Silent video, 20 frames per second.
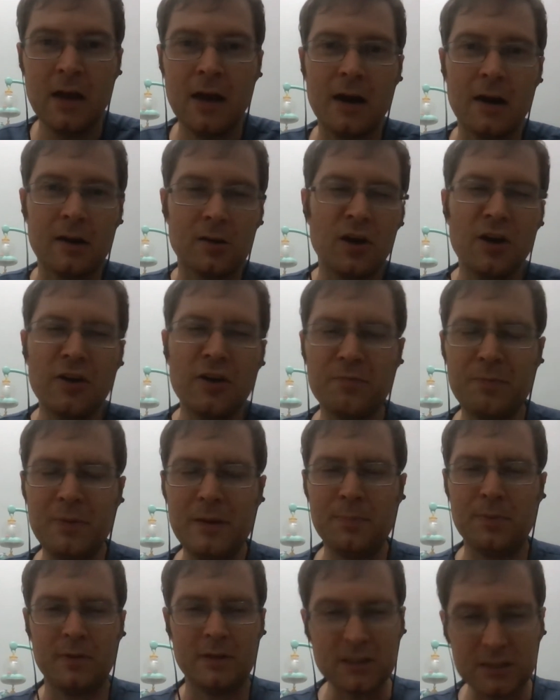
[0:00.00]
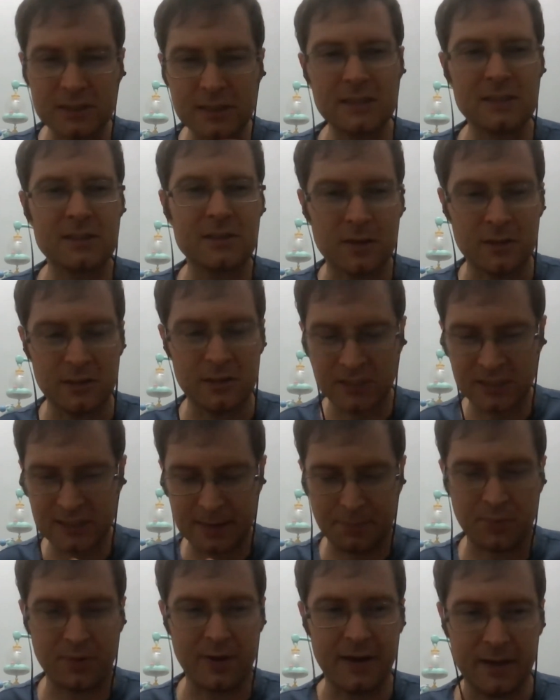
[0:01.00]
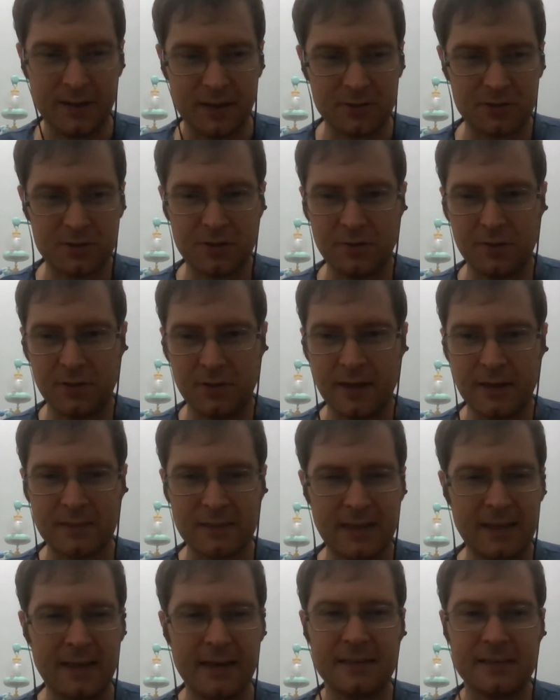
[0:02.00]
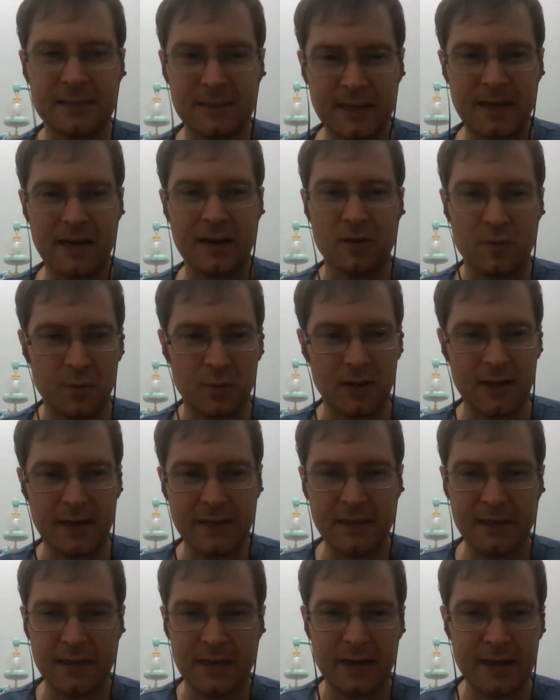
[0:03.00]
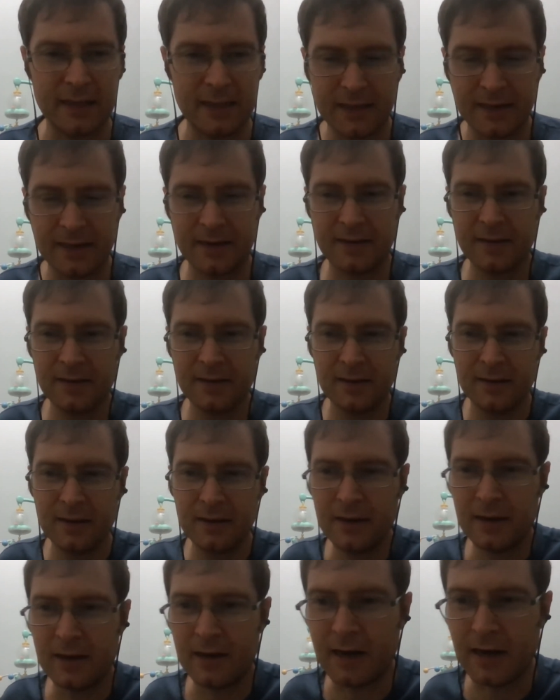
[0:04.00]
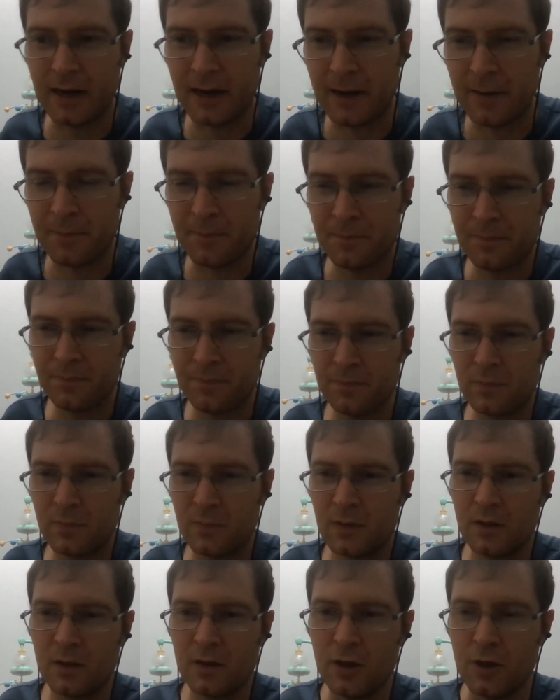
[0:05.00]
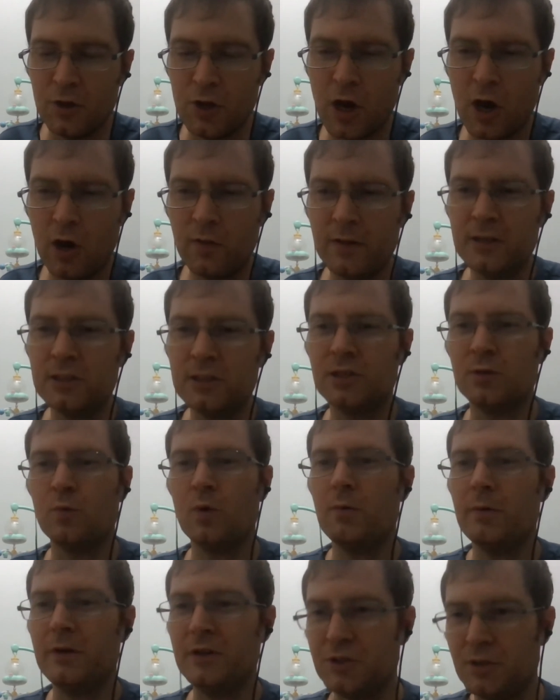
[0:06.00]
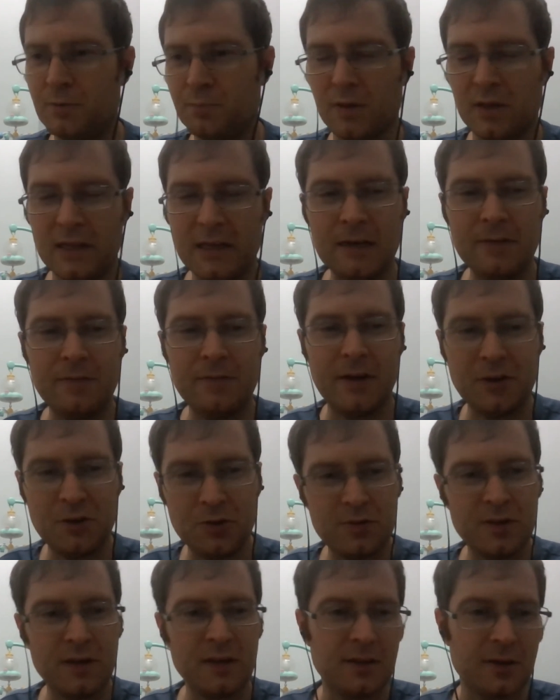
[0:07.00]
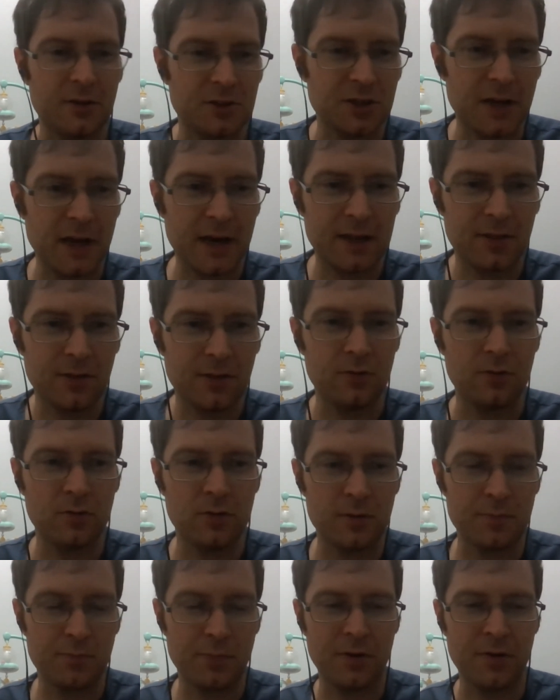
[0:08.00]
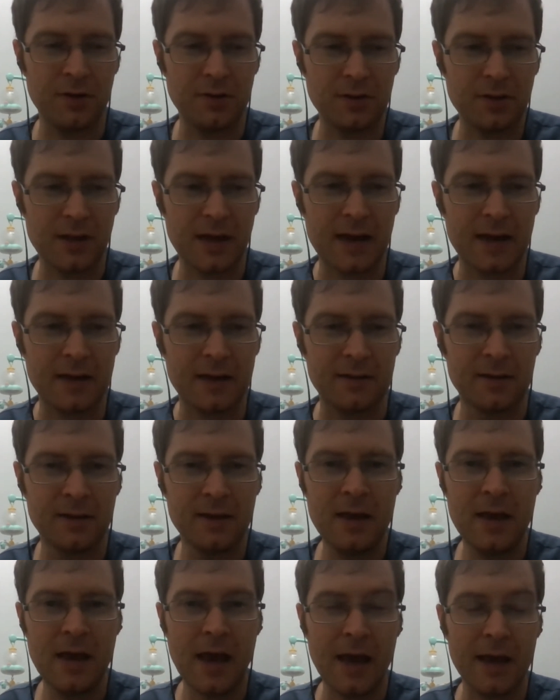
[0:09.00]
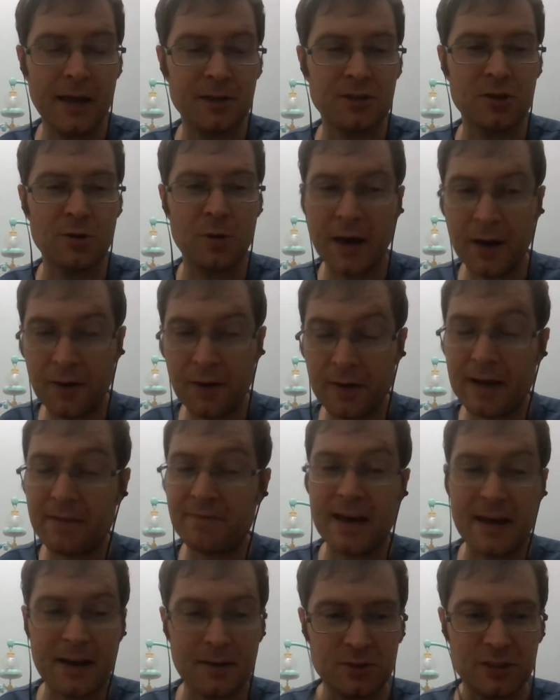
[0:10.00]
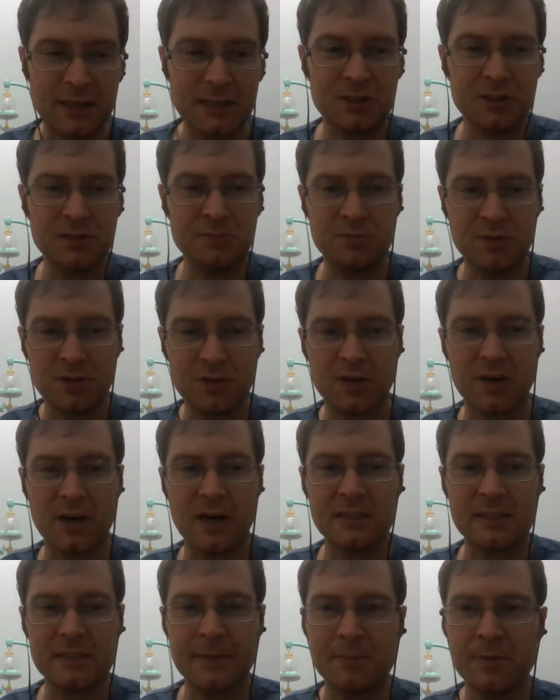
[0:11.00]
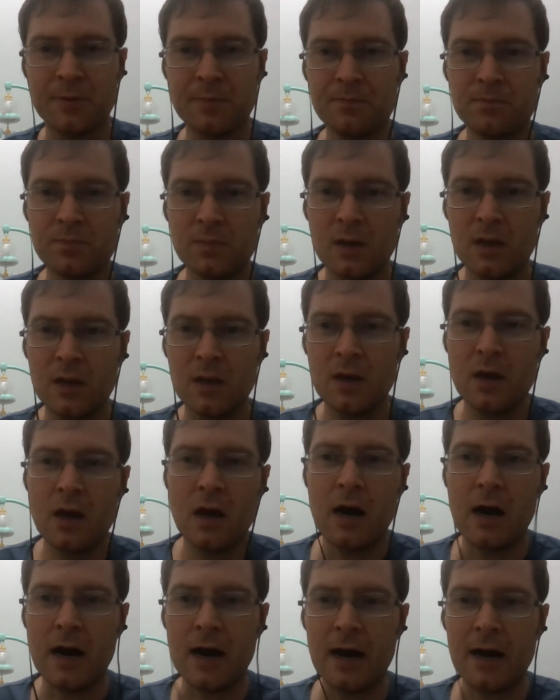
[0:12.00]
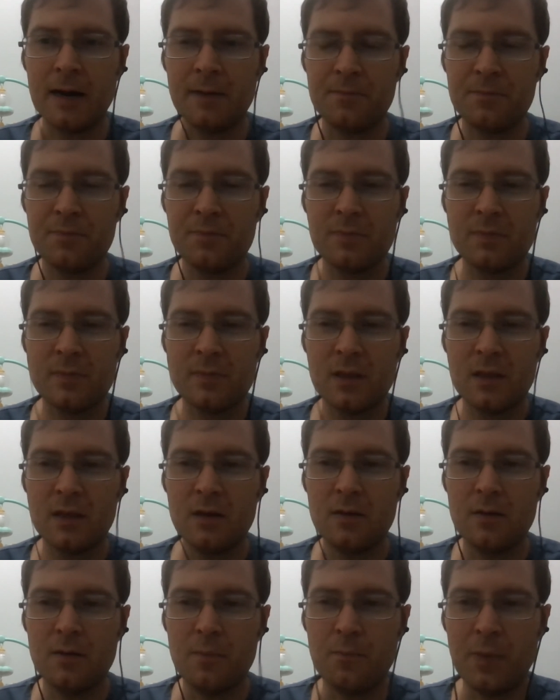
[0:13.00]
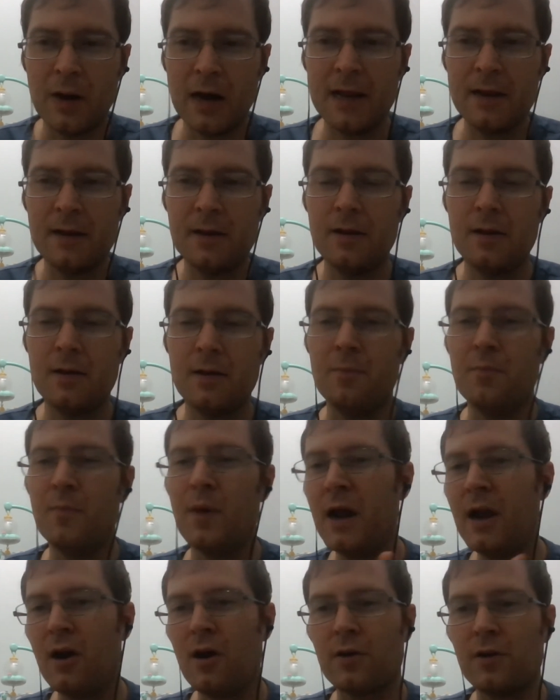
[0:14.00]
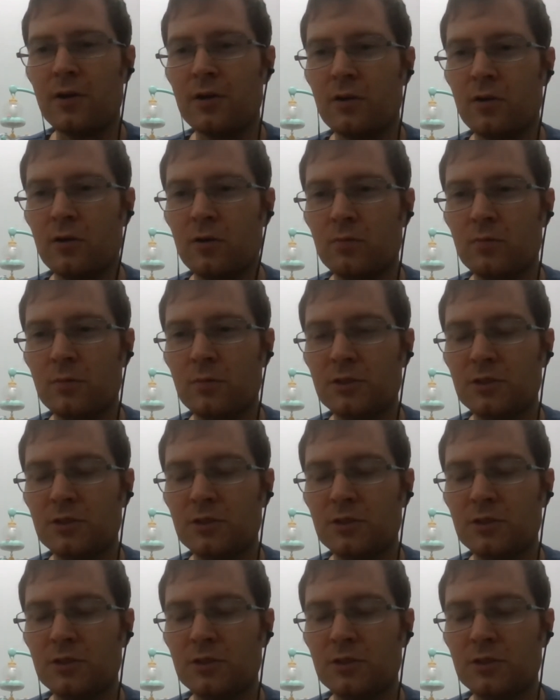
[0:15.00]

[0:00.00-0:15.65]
A lot of people insist on separating those two things. I think it's a terrible idea. I think knowledge and what we should believe, I do think there's an ethical component to that. And so I don't have that objection to the concept. But my article was